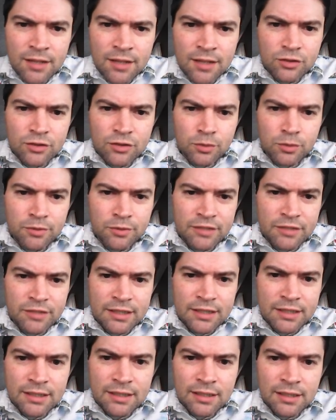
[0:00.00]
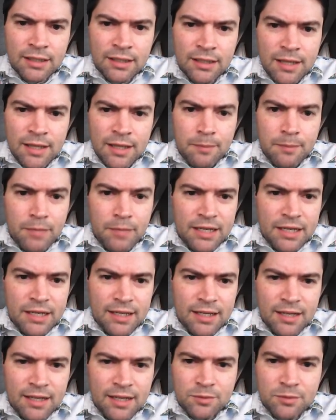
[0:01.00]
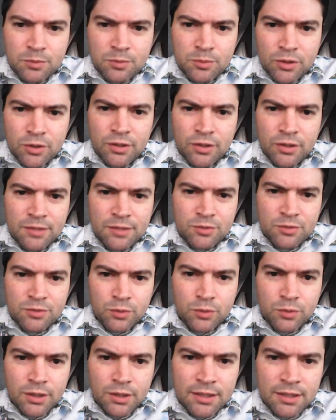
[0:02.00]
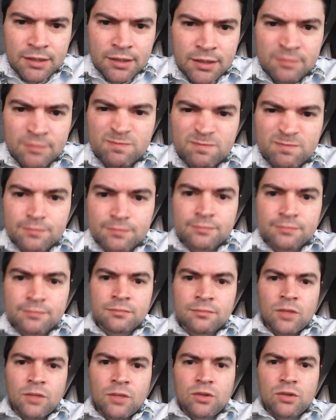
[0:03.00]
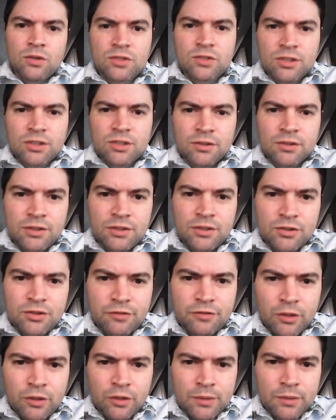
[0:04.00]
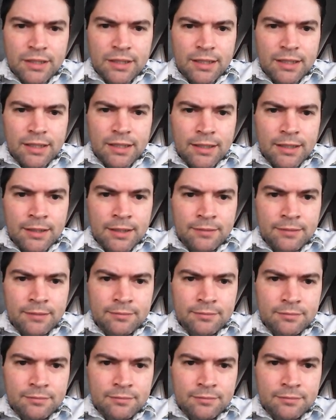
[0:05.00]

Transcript: This will prevent many games and programs from working. To install it, use the following guide.